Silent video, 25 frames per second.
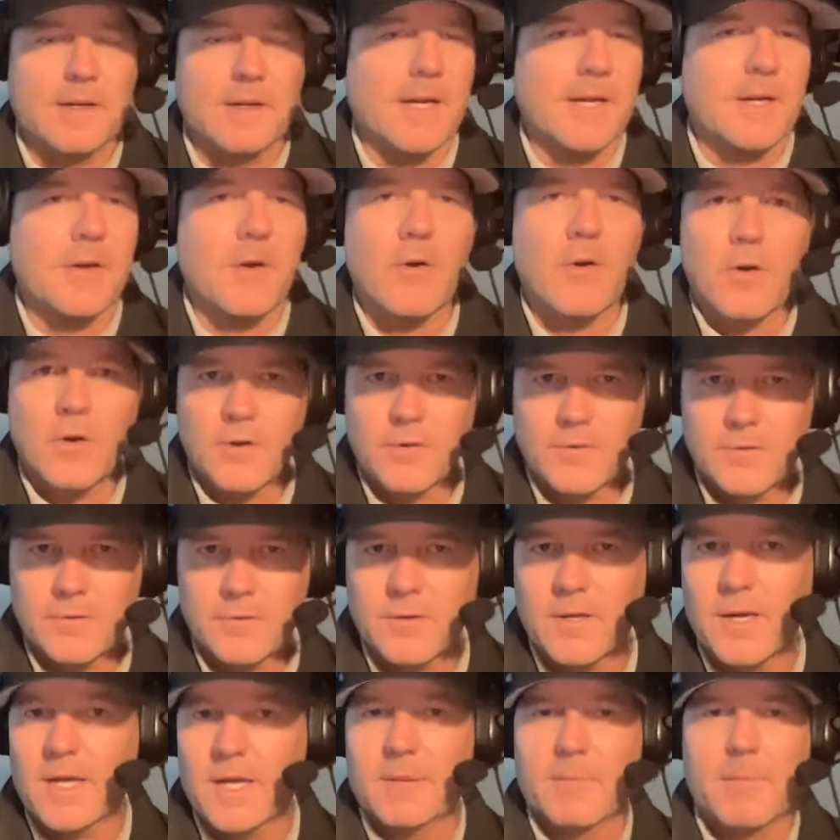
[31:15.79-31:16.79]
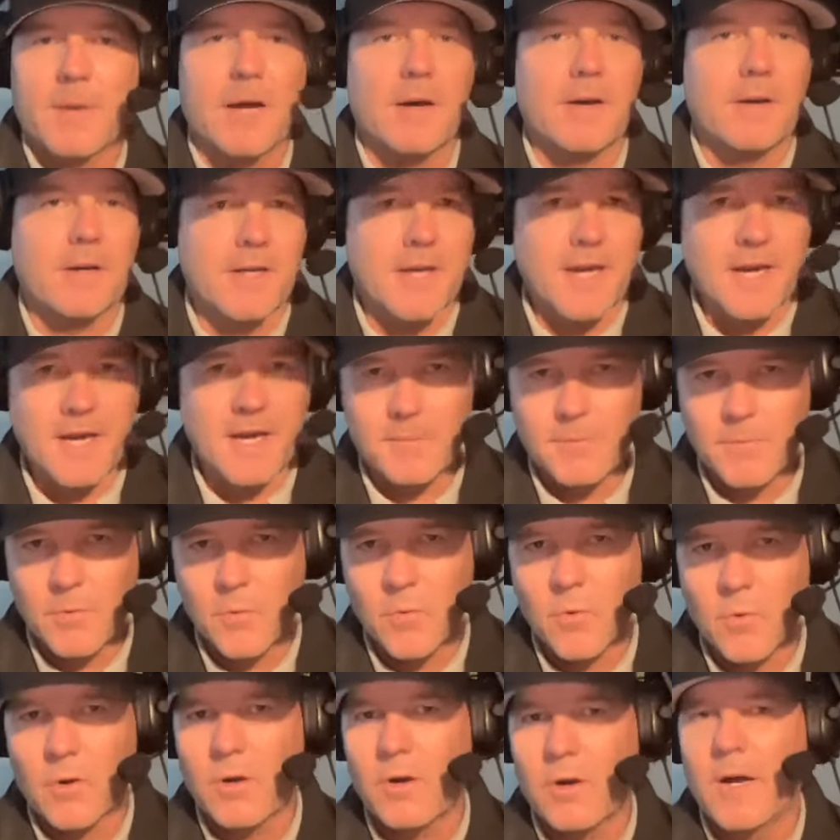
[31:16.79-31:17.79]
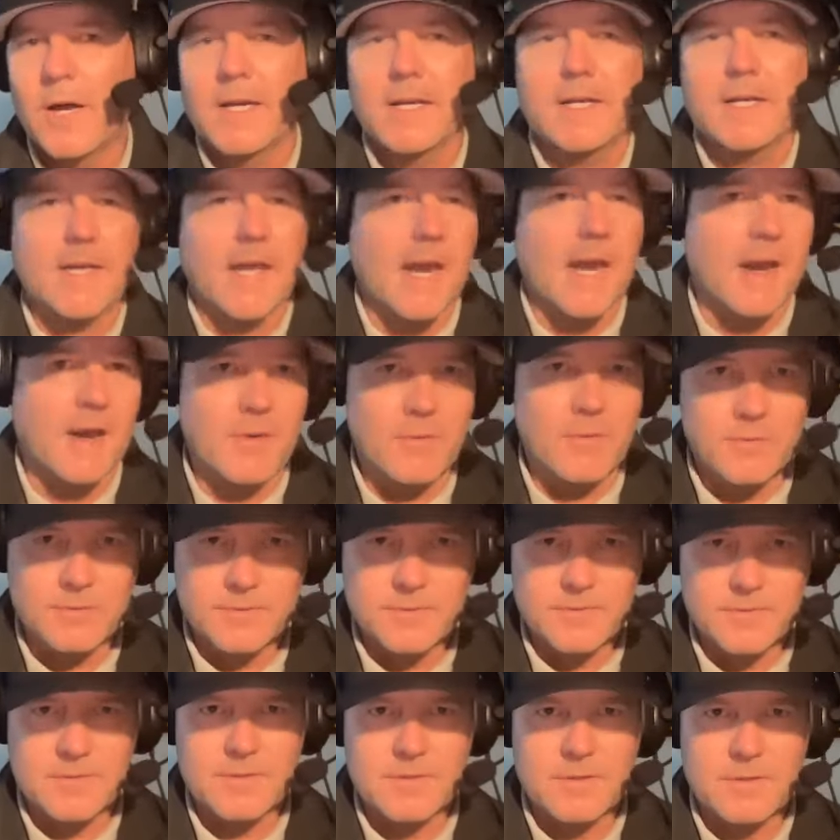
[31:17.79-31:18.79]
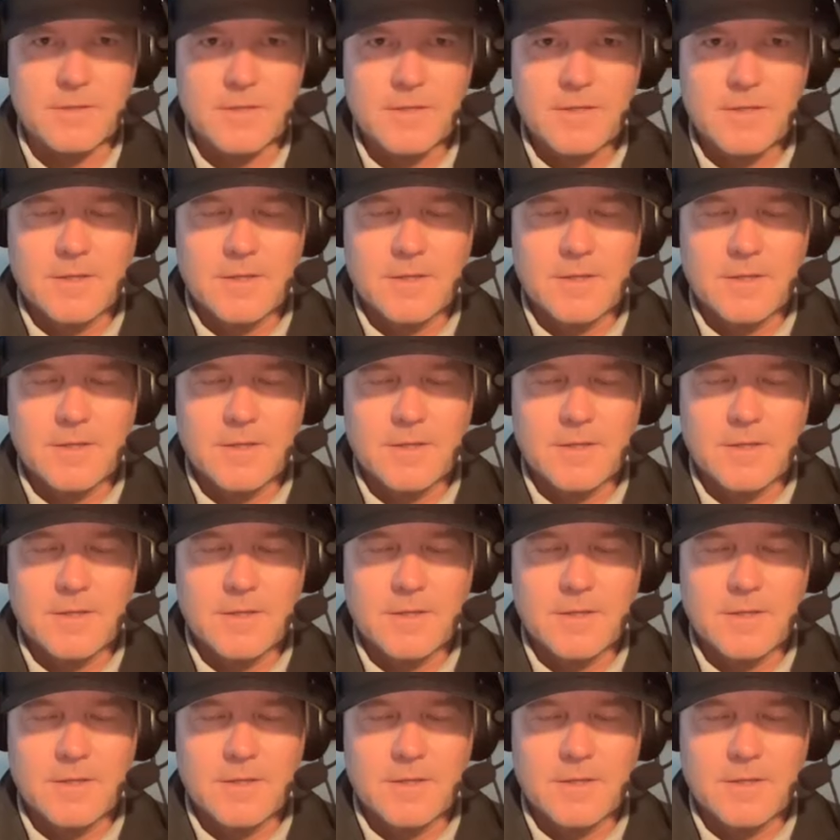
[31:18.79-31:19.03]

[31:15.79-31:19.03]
like Arnold, like Malachi Moore, like Downs.